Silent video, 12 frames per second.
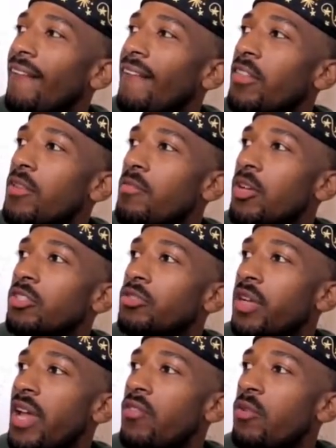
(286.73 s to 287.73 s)
most
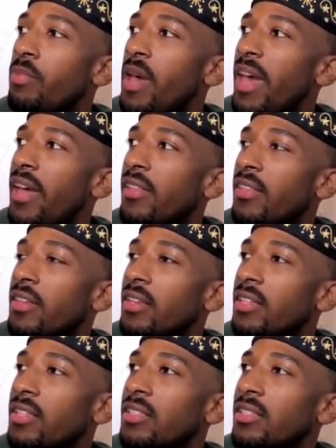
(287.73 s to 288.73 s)
traveled path
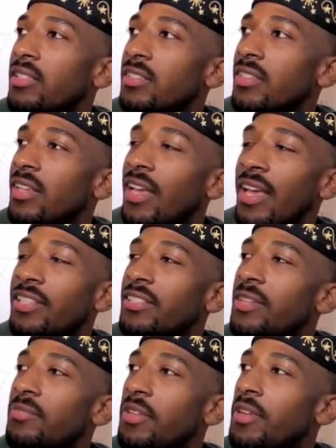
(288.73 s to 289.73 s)
is
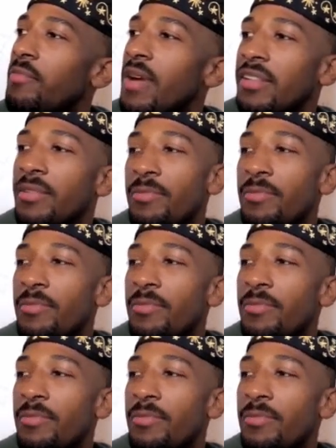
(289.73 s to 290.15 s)
something about the